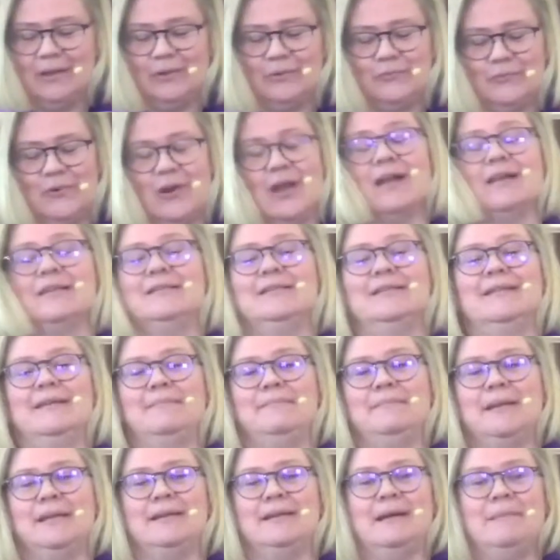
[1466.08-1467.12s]
run
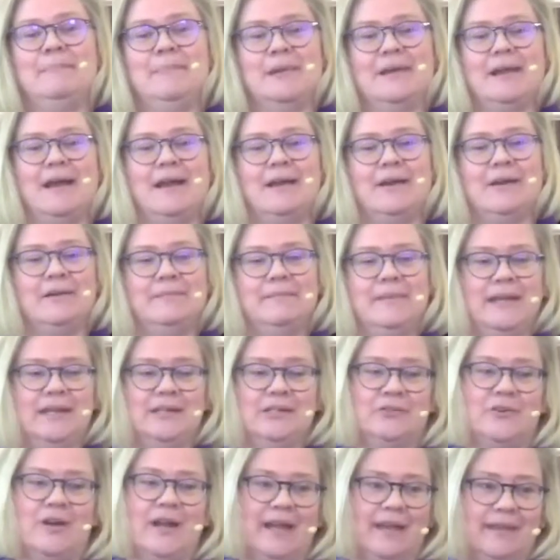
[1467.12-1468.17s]
that make up an
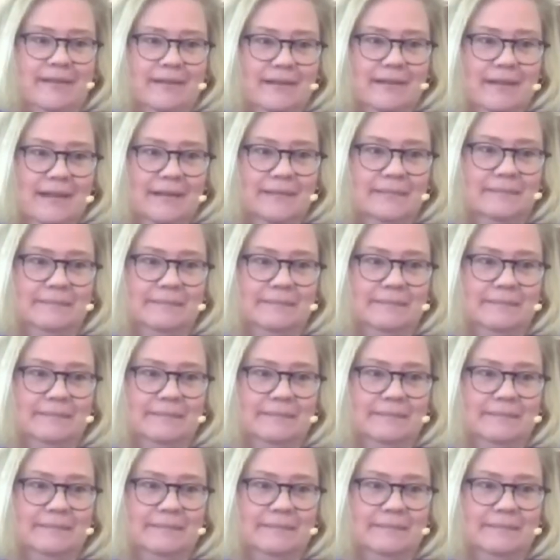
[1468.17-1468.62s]
Ironman triathlon.